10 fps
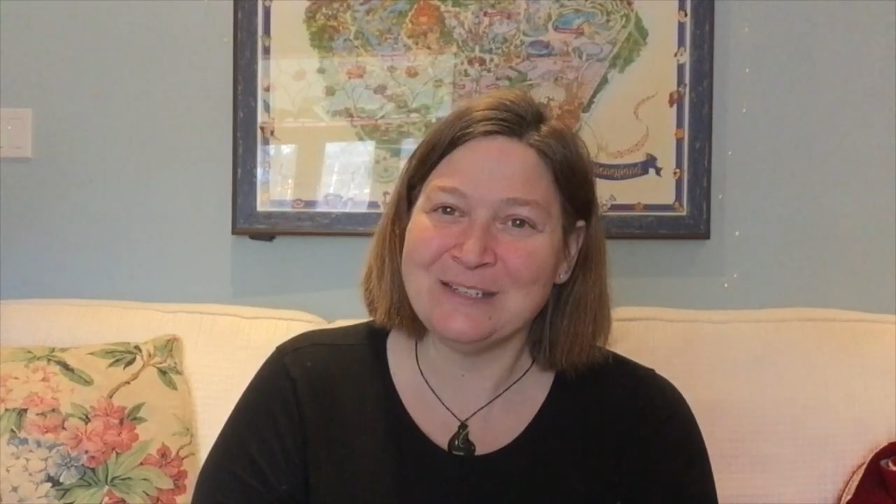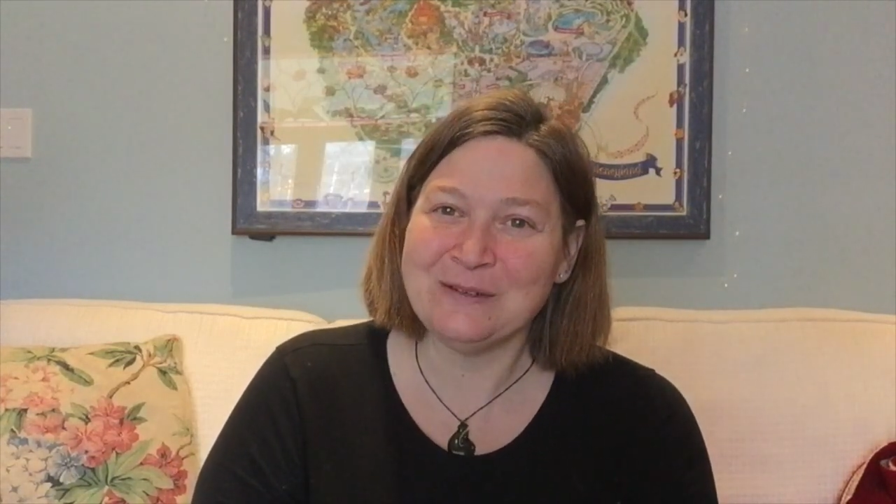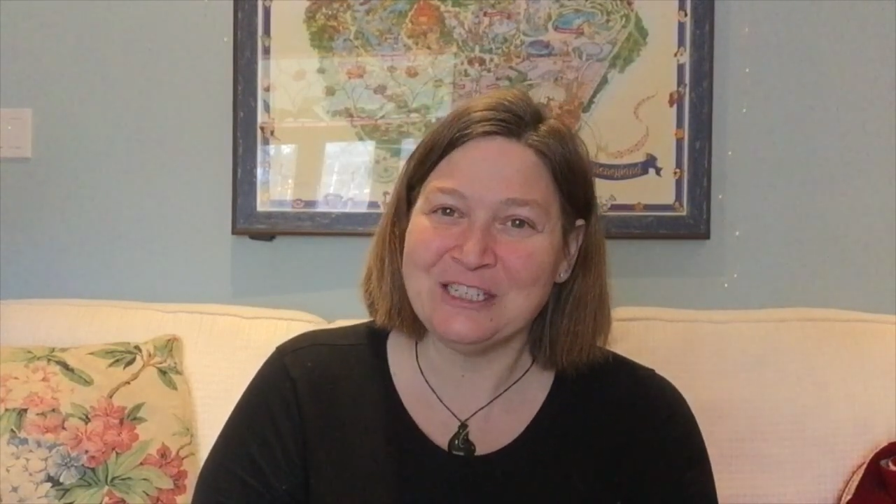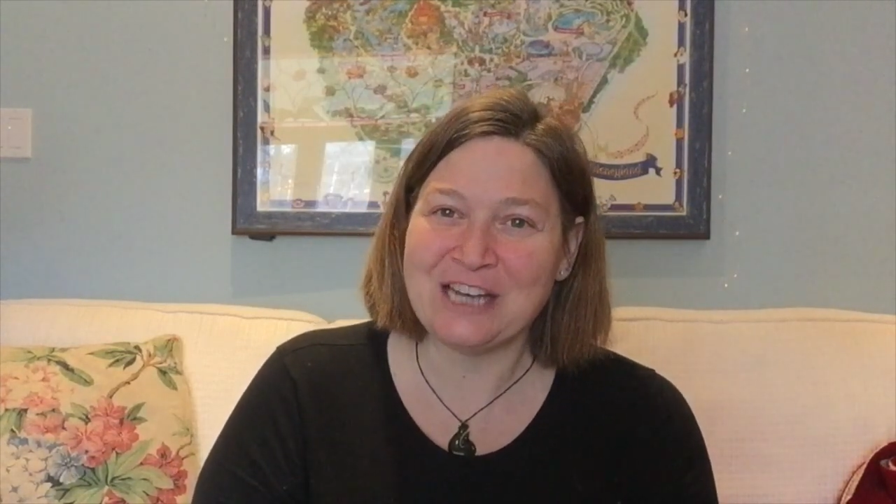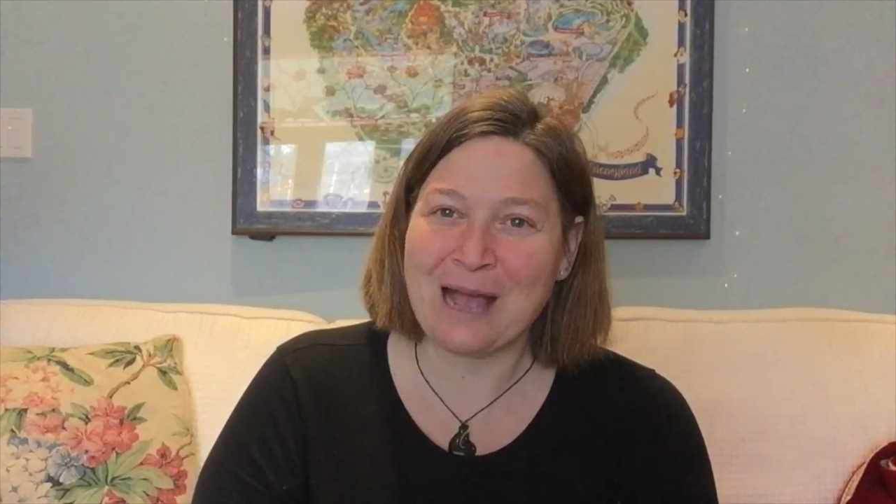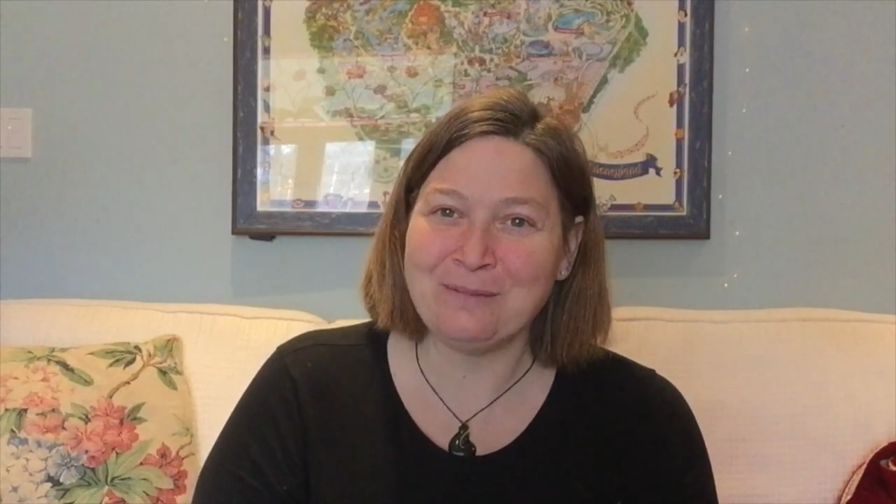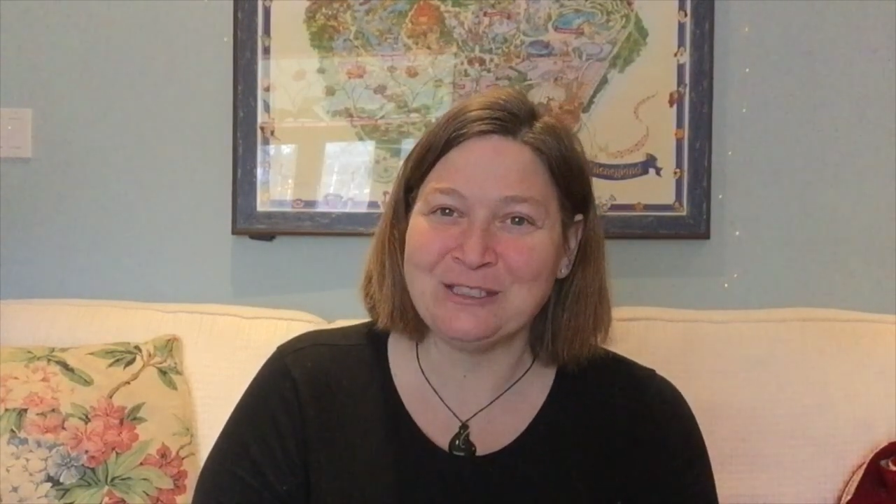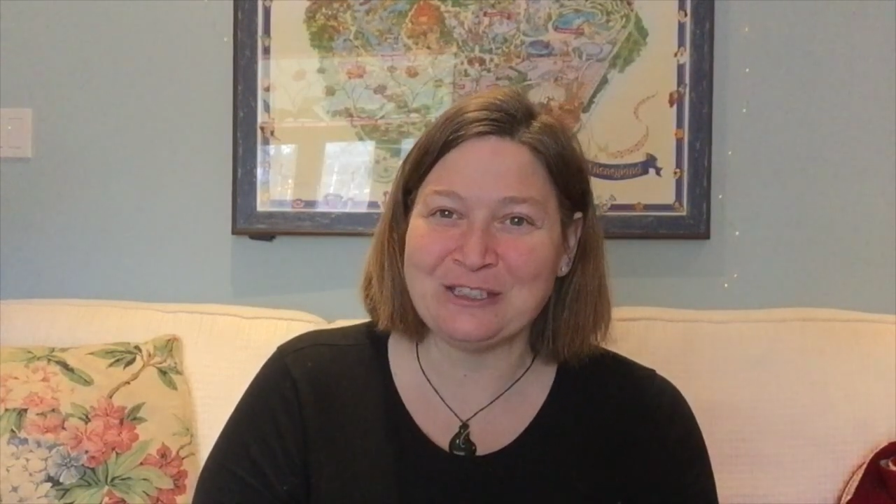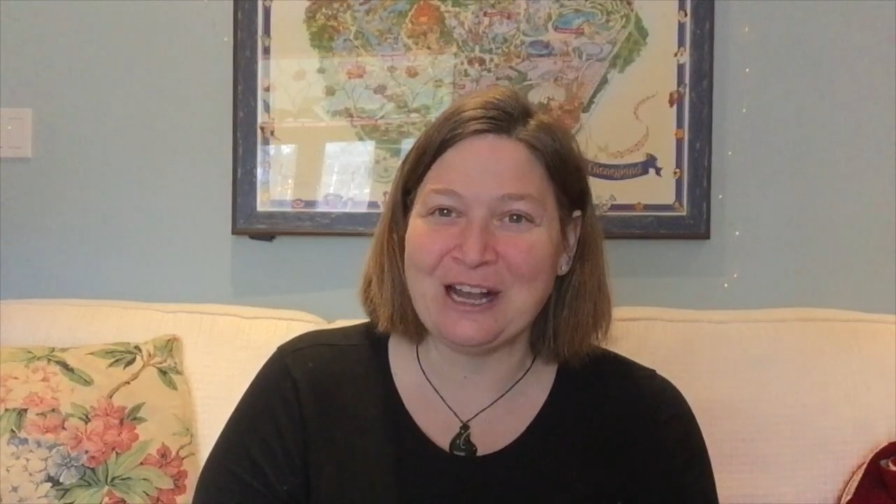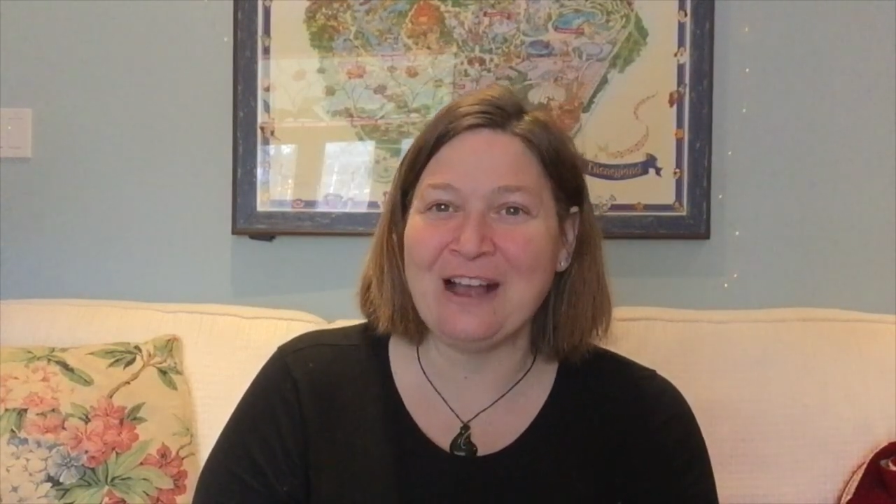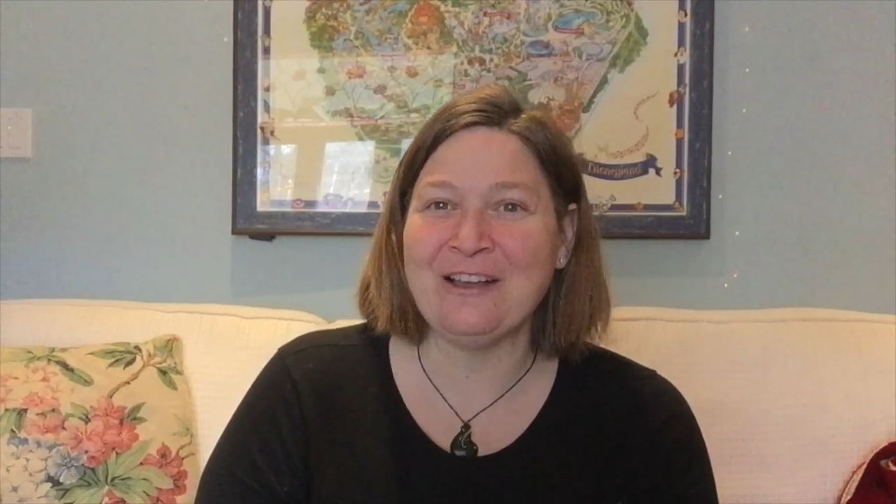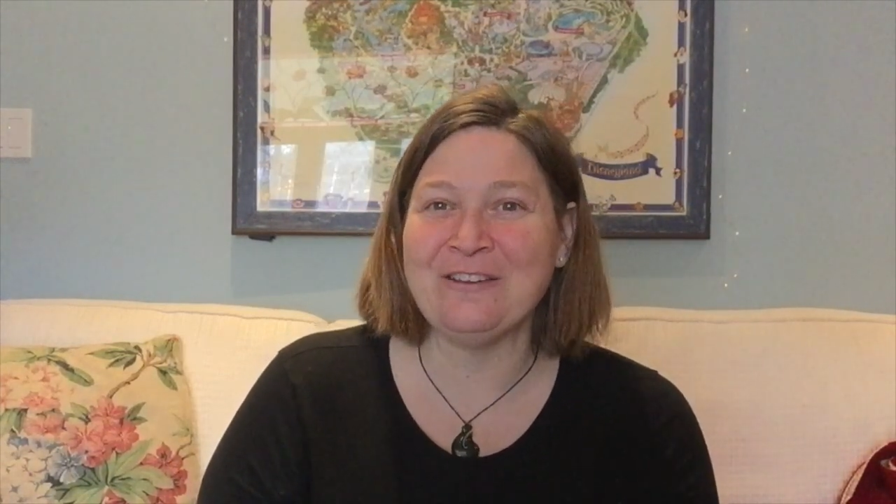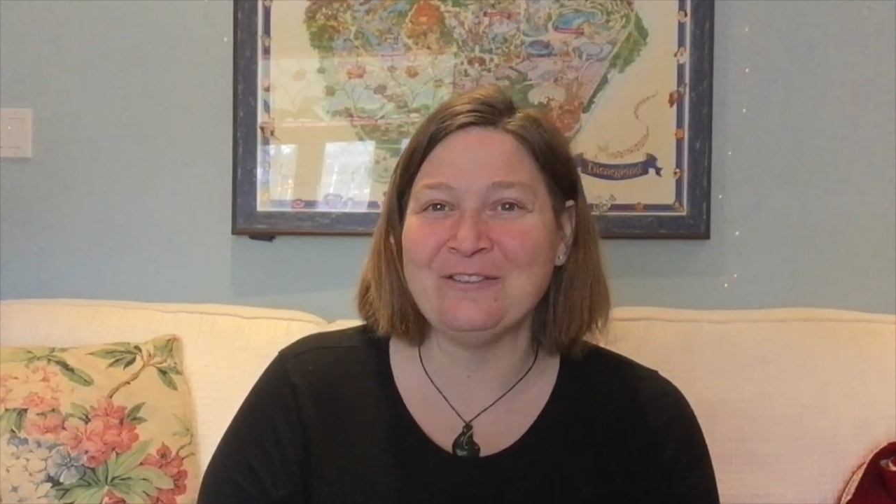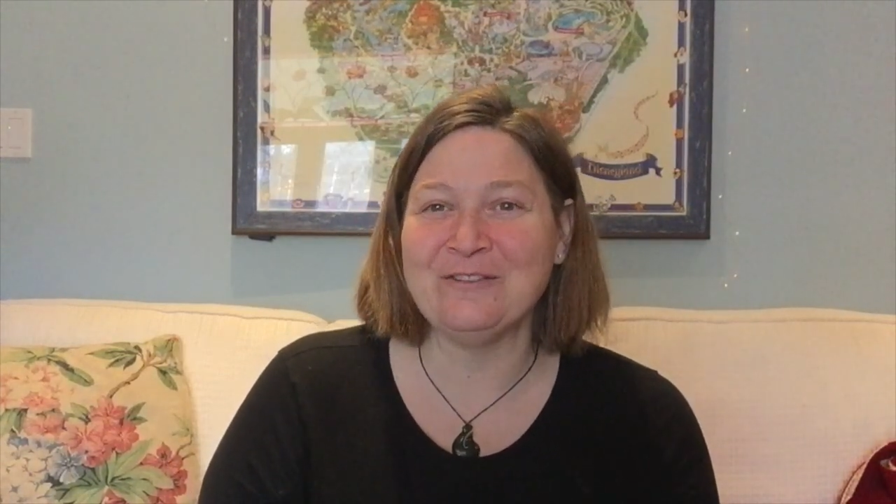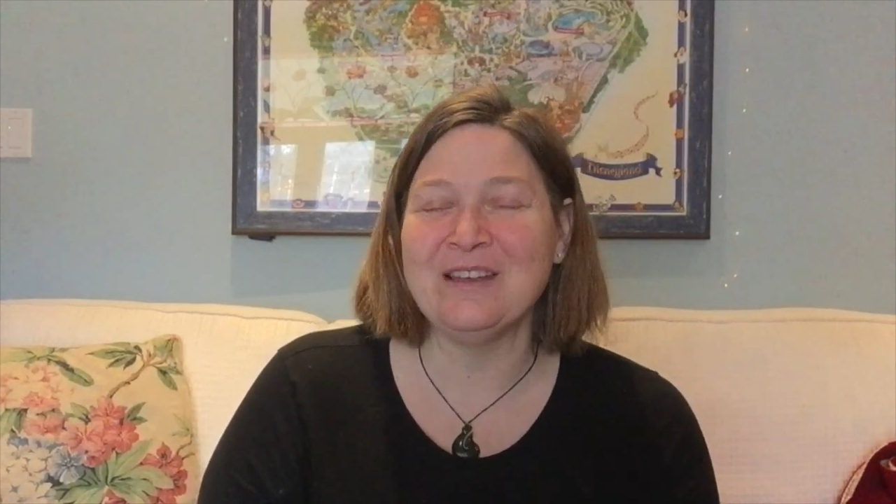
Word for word: to a chapter of